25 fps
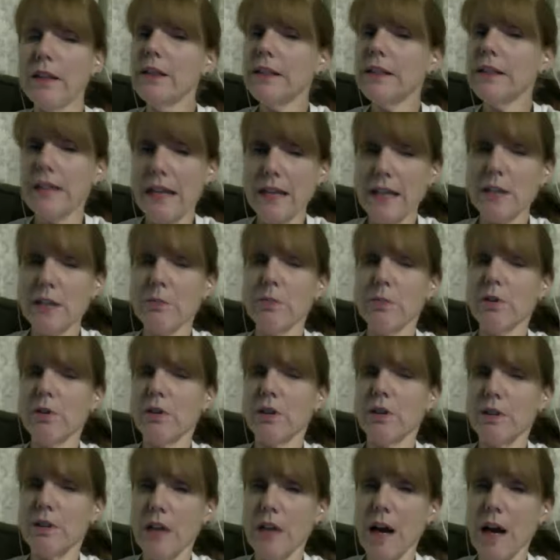textbook
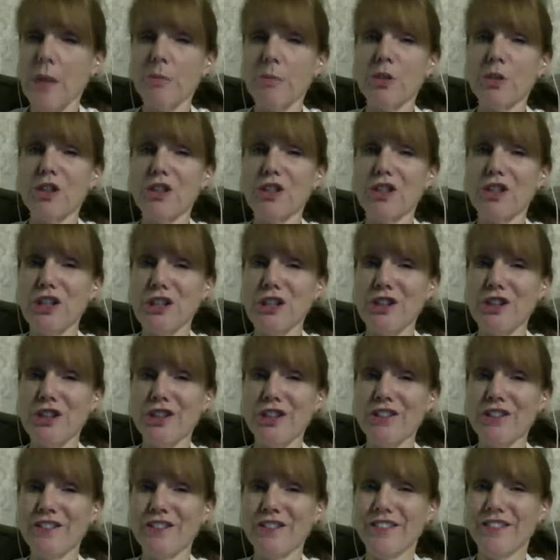adoption
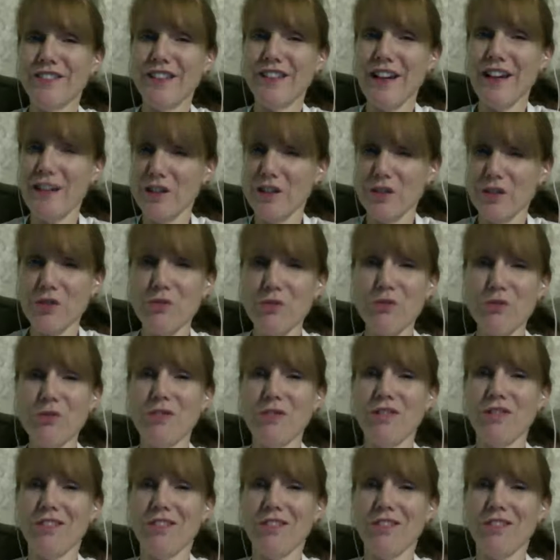year at a school?